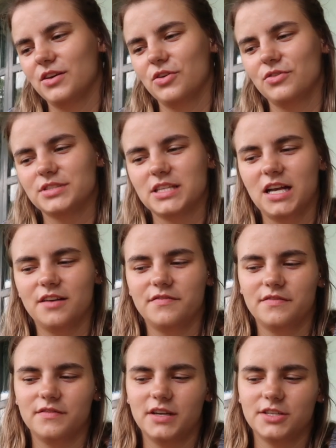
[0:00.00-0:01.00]
Google stuff,
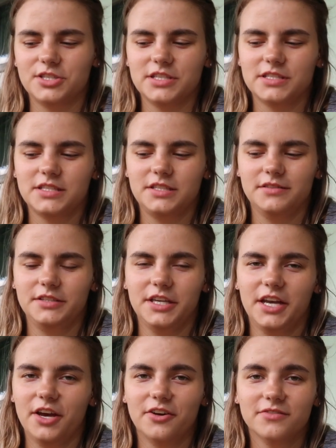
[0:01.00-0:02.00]
it just,
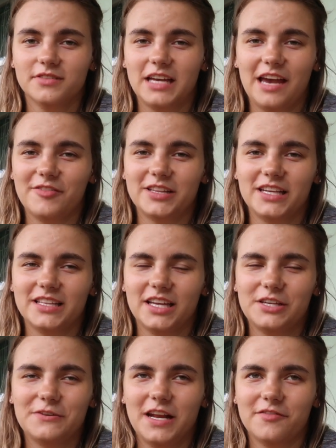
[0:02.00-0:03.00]
you know, everything
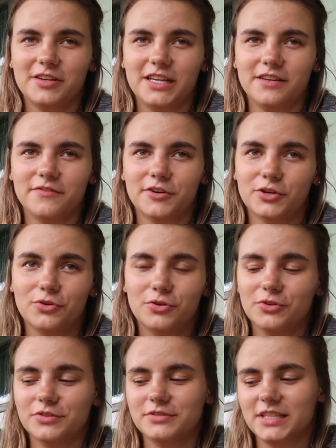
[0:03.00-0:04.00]
that you would ever need for
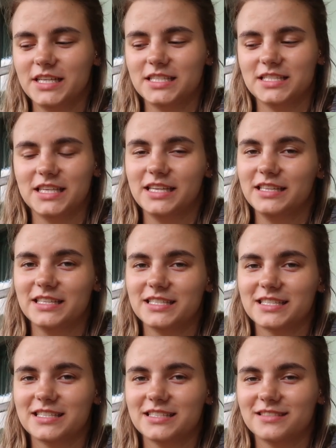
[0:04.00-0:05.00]
Google is in
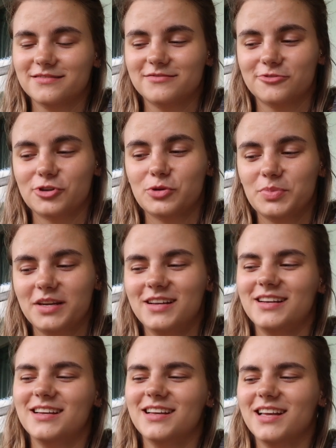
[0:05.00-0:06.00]
this group.
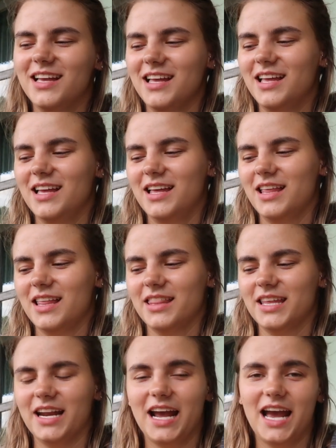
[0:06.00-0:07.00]

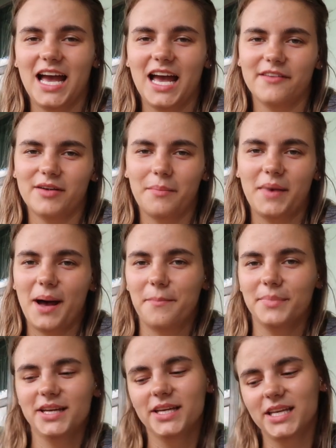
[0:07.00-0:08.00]
Then I have
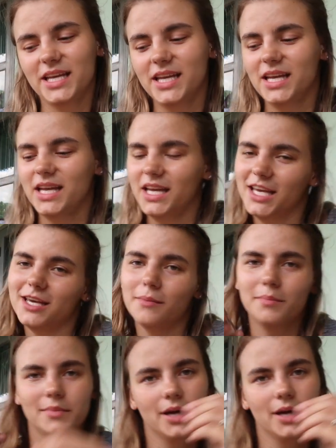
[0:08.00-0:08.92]
my money.